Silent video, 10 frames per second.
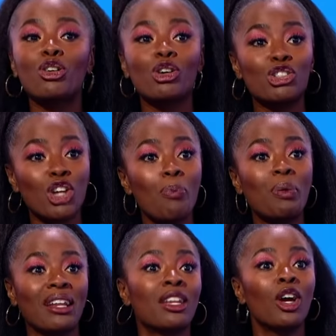go
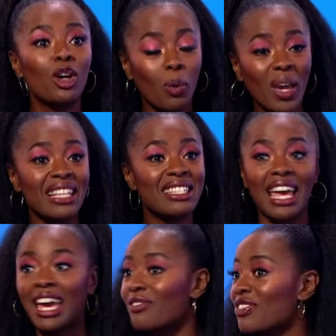shopping,
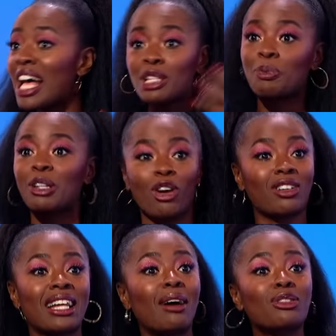Quicksave. That's been
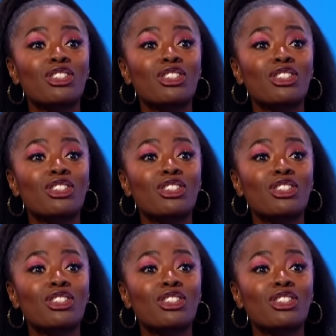knocked down